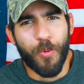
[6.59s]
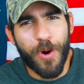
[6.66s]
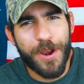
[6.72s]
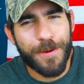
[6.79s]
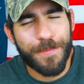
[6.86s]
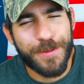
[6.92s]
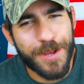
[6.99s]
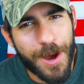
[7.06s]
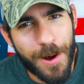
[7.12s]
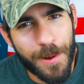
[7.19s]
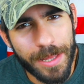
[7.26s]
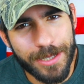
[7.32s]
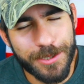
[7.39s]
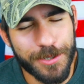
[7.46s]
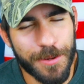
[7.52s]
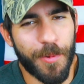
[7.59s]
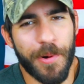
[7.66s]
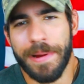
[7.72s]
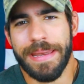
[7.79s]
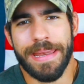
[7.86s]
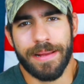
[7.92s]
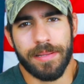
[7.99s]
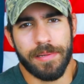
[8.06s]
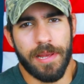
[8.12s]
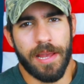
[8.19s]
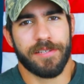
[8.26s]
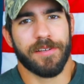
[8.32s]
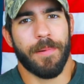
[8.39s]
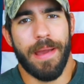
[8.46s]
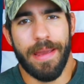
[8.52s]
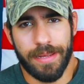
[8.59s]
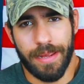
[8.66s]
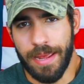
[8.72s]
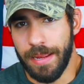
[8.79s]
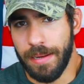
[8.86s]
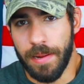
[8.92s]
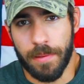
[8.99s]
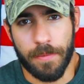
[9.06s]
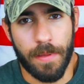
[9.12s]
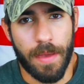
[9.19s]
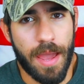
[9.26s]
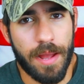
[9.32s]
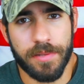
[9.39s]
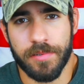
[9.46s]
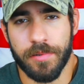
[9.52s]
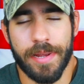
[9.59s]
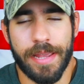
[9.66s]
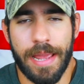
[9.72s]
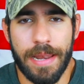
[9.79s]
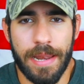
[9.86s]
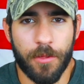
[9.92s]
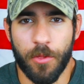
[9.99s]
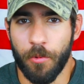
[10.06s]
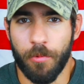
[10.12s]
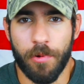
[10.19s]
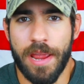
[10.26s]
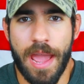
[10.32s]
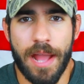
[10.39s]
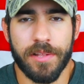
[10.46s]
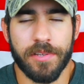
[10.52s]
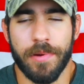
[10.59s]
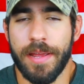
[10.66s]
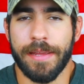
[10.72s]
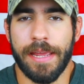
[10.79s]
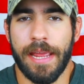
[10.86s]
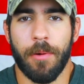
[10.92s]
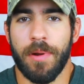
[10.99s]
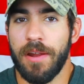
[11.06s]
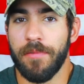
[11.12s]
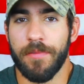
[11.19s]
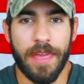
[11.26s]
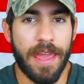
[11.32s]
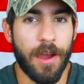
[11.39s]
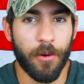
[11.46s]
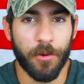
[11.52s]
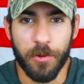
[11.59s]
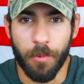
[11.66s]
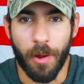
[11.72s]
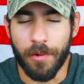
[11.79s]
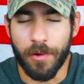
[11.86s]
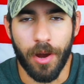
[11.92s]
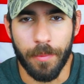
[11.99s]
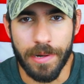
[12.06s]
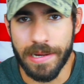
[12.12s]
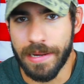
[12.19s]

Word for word: What up, y'all? It's your boy Nick Nieto, aka Nick the Actor, aka Nick the Reactor, aka whatever the hell you want to call me